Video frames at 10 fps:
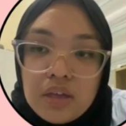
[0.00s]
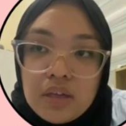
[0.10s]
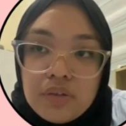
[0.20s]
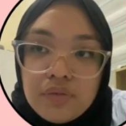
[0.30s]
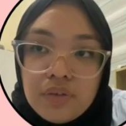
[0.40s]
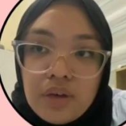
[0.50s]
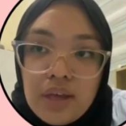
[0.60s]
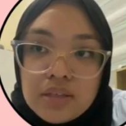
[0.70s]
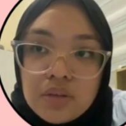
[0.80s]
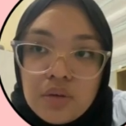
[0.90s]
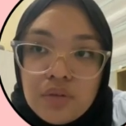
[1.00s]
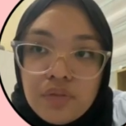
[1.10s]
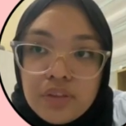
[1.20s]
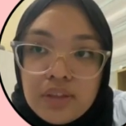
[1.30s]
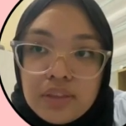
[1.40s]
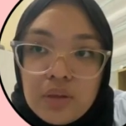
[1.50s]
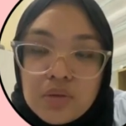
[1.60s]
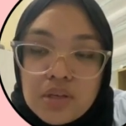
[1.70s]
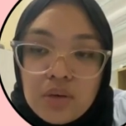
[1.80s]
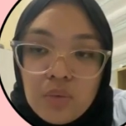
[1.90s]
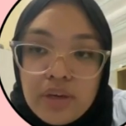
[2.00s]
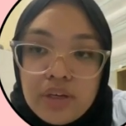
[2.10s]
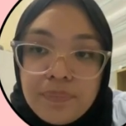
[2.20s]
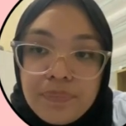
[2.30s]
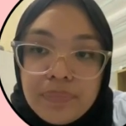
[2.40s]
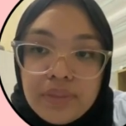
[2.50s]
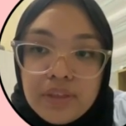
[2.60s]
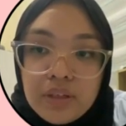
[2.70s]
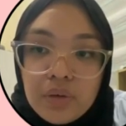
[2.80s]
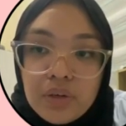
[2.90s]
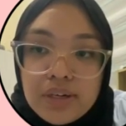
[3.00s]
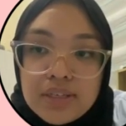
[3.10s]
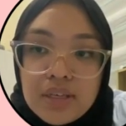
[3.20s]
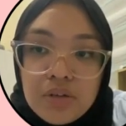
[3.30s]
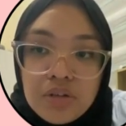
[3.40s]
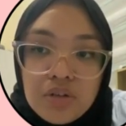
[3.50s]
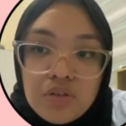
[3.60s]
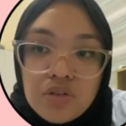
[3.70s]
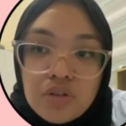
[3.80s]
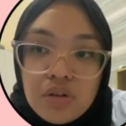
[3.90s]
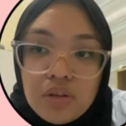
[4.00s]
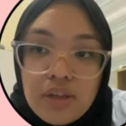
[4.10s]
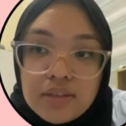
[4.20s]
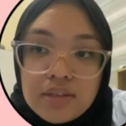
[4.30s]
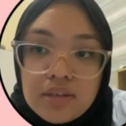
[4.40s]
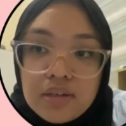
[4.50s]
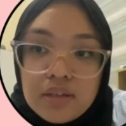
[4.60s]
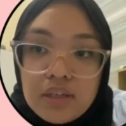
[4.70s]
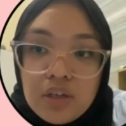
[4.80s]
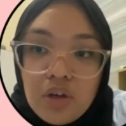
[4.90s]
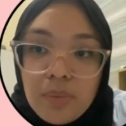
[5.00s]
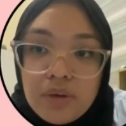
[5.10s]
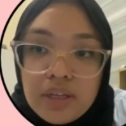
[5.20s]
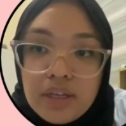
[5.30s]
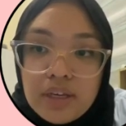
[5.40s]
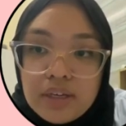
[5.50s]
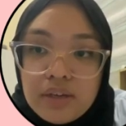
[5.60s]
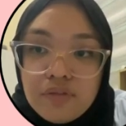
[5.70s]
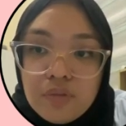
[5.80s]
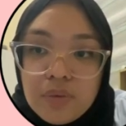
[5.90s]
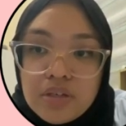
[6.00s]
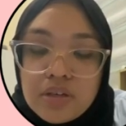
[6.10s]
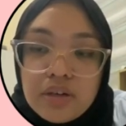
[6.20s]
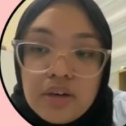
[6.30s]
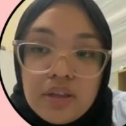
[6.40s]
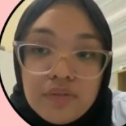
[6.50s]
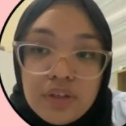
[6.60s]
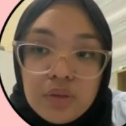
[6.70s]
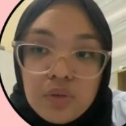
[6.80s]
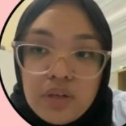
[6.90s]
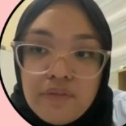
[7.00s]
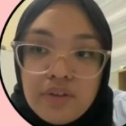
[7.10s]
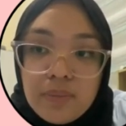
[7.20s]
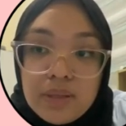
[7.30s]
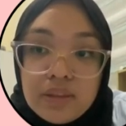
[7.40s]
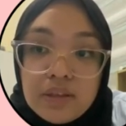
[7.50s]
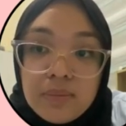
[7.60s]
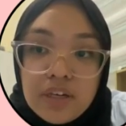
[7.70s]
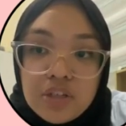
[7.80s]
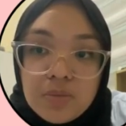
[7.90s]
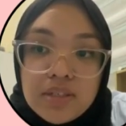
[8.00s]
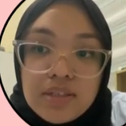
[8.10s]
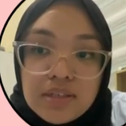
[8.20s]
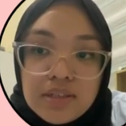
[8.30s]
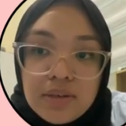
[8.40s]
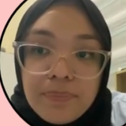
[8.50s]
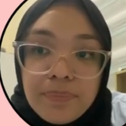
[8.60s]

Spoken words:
For ISO 14001, the organization shall externally communicate information relevant to the environmental management system